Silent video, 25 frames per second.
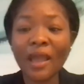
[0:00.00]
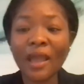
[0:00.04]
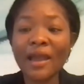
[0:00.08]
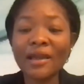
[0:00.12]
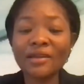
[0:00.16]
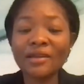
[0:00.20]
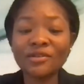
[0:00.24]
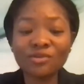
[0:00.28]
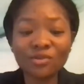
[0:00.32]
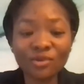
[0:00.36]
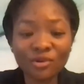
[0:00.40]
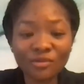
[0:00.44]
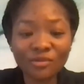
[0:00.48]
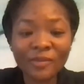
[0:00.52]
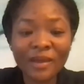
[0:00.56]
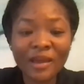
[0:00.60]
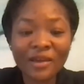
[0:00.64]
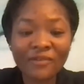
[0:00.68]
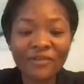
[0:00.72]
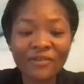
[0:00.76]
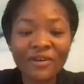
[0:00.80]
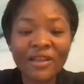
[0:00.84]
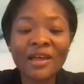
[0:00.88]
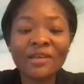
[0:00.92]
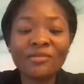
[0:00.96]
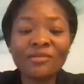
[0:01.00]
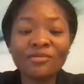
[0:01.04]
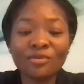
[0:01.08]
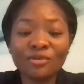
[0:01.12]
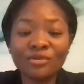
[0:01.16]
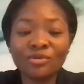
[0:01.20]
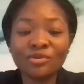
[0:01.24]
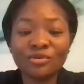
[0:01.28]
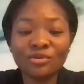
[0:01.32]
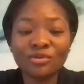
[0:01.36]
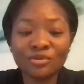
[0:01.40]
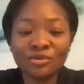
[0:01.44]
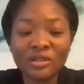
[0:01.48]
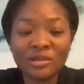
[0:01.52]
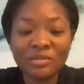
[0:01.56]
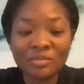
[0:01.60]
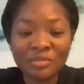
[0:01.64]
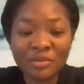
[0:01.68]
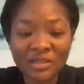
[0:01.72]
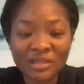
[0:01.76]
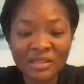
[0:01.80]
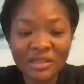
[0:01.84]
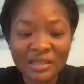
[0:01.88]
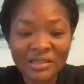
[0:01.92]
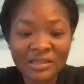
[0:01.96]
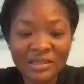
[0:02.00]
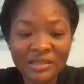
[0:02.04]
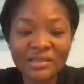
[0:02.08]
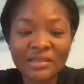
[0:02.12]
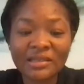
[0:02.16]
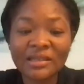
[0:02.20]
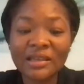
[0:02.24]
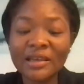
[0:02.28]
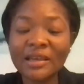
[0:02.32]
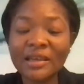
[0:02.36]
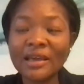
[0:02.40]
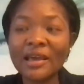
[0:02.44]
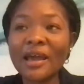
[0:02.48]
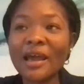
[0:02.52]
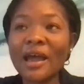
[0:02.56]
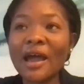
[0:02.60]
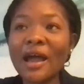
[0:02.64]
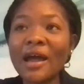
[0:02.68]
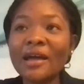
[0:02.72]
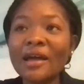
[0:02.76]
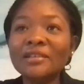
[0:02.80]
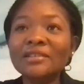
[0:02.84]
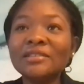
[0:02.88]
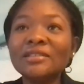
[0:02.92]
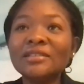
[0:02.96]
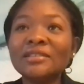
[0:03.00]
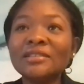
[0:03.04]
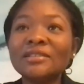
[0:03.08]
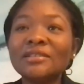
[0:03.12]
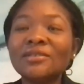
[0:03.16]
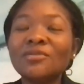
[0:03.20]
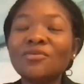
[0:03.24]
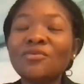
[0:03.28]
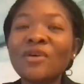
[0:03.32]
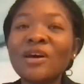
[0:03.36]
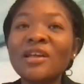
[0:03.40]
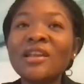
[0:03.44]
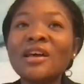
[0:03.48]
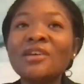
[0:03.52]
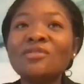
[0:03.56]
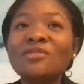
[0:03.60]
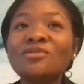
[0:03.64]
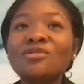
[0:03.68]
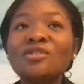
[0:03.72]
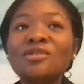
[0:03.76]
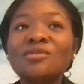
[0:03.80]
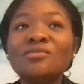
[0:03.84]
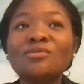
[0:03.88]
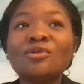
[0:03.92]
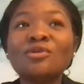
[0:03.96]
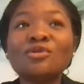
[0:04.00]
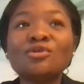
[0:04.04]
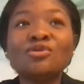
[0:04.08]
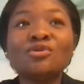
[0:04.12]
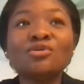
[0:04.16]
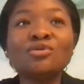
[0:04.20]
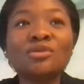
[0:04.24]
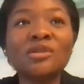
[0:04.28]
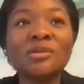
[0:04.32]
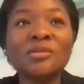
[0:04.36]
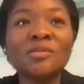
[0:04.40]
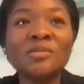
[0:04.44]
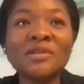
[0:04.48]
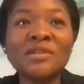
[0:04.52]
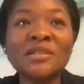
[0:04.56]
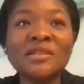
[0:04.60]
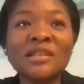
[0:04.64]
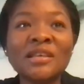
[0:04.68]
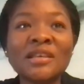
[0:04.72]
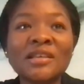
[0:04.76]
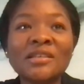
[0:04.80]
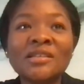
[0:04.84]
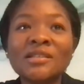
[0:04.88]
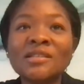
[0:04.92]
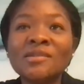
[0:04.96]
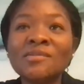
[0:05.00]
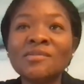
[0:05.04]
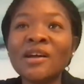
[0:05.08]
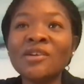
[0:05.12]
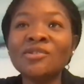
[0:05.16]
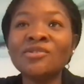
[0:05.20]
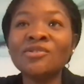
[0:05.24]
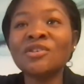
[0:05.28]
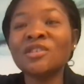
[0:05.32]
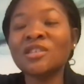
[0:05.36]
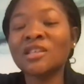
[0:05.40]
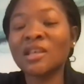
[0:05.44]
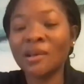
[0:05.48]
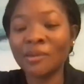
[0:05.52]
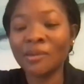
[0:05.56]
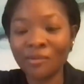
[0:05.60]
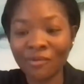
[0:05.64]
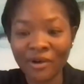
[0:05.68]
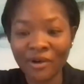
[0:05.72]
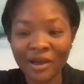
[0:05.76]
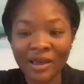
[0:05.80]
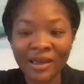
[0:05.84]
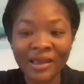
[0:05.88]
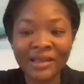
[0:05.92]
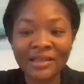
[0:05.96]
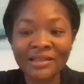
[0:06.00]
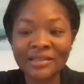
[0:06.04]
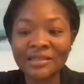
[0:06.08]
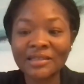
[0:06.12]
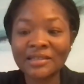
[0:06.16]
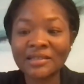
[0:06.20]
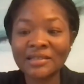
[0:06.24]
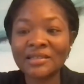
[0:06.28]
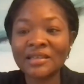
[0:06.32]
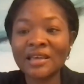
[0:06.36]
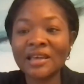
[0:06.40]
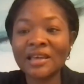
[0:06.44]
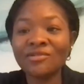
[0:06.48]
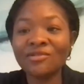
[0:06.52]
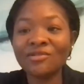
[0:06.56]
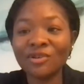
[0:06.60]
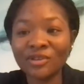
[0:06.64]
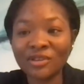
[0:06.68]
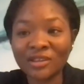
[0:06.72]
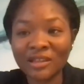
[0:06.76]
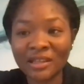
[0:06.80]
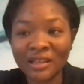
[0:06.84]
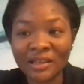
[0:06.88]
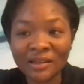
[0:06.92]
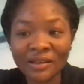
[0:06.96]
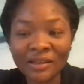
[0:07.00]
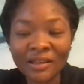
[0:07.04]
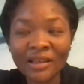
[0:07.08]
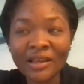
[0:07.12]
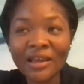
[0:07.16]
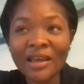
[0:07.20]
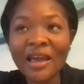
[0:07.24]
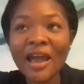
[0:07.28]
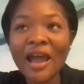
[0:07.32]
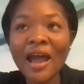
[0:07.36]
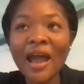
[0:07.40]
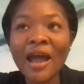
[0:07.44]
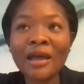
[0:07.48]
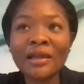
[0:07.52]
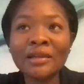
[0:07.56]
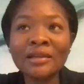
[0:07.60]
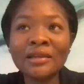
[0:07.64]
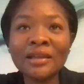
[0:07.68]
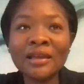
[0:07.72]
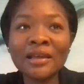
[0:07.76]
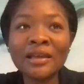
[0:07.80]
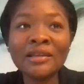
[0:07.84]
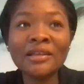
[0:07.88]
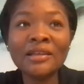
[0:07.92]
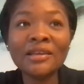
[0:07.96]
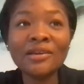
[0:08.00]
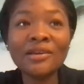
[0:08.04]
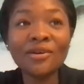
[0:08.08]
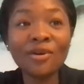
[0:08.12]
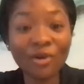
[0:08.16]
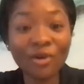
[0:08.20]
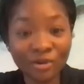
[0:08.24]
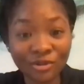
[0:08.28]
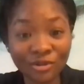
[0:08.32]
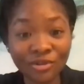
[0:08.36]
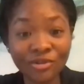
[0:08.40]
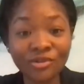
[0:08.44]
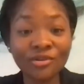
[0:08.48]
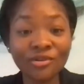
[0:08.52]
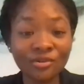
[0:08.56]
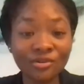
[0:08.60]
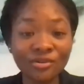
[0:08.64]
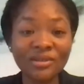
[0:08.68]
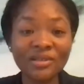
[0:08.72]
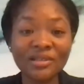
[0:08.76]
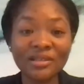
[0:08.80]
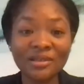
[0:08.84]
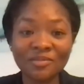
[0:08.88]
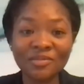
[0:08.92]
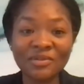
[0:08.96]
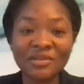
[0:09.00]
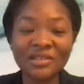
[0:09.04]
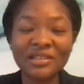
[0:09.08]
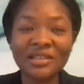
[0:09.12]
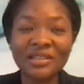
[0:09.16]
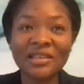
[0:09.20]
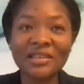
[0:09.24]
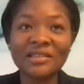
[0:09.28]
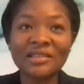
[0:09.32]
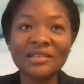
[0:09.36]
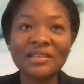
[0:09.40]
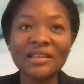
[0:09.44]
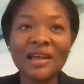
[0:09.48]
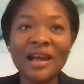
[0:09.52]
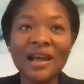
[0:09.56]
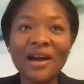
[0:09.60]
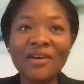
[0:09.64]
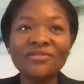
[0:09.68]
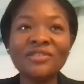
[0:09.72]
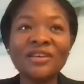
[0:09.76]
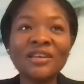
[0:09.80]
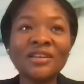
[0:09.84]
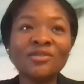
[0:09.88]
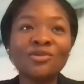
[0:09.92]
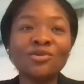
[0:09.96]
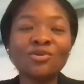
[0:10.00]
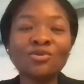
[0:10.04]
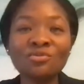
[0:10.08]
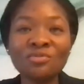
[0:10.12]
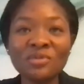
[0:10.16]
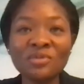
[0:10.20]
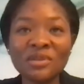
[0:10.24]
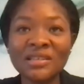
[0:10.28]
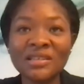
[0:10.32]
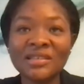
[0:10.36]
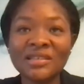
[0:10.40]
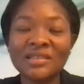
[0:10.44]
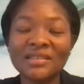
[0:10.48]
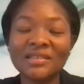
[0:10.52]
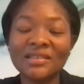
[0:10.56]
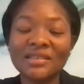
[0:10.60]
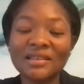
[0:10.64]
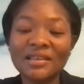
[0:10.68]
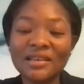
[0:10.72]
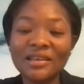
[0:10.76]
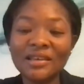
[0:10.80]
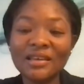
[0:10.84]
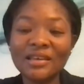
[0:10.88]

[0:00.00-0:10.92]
I told my father not to do the business. And when I told him not to do the business, the man just kept quiet. He said nothing. And then he continued doing the business. Then after 2 weeks,